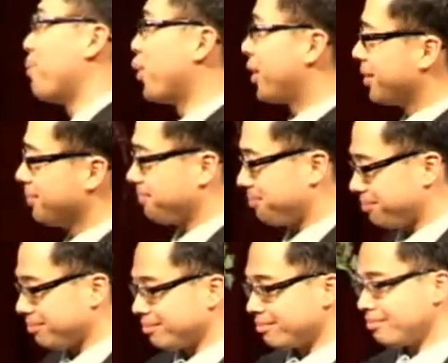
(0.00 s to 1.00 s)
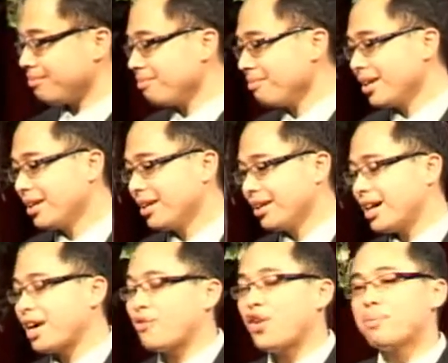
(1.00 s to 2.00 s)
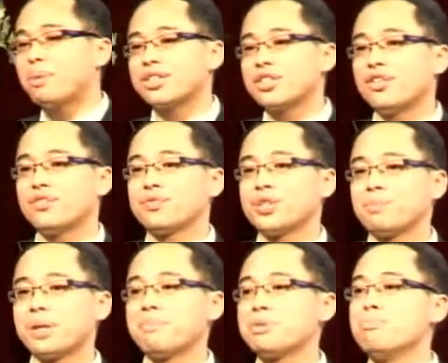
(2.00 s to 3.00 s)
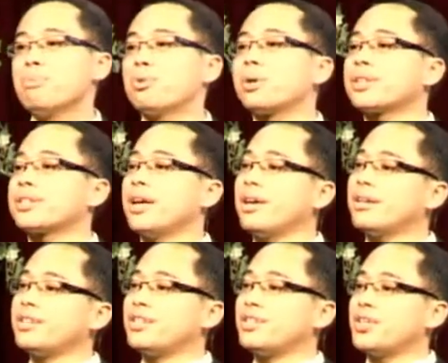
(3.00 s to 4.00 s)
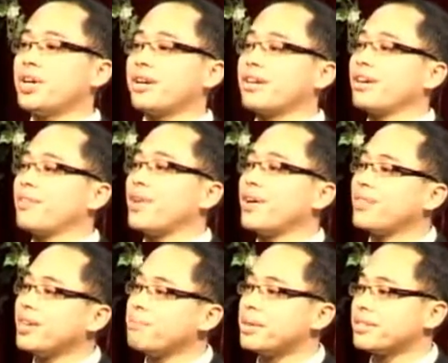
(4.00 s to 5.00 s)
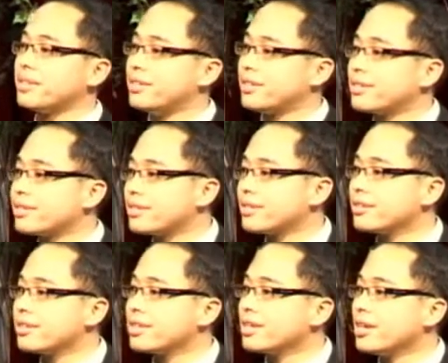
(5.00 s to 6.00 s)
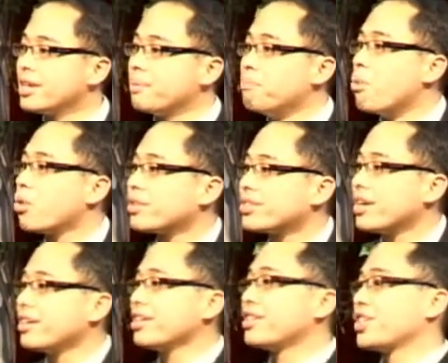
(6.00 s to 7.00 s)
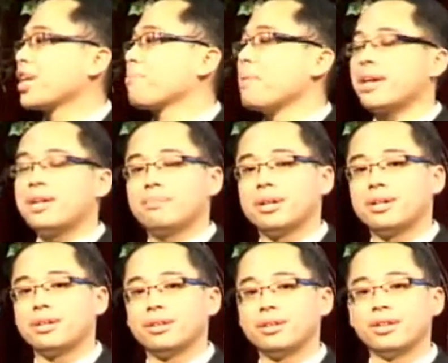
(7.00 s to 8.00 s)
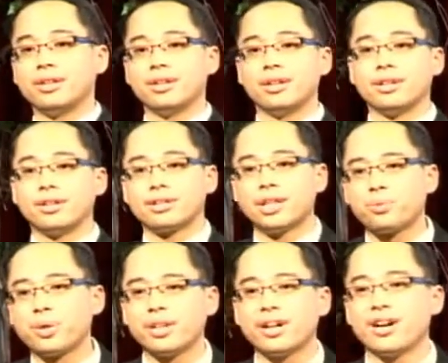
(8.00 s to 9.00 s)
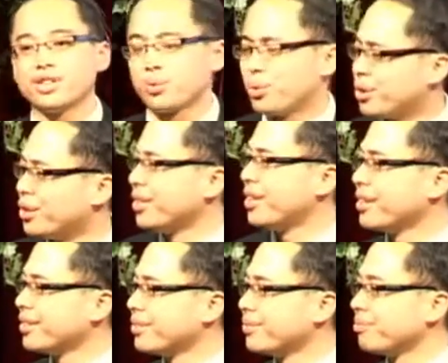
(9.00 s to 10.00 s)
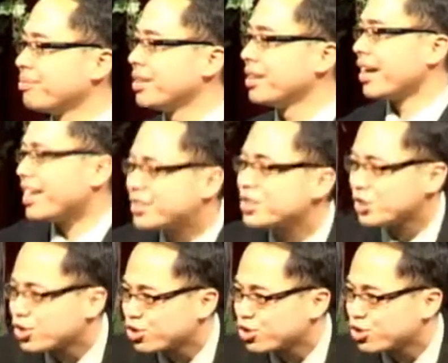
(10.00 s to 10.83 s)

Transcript: the morning, I find myself sometimes more excited to check if I have any messages, more excited to check my email than read God's word. Like it's a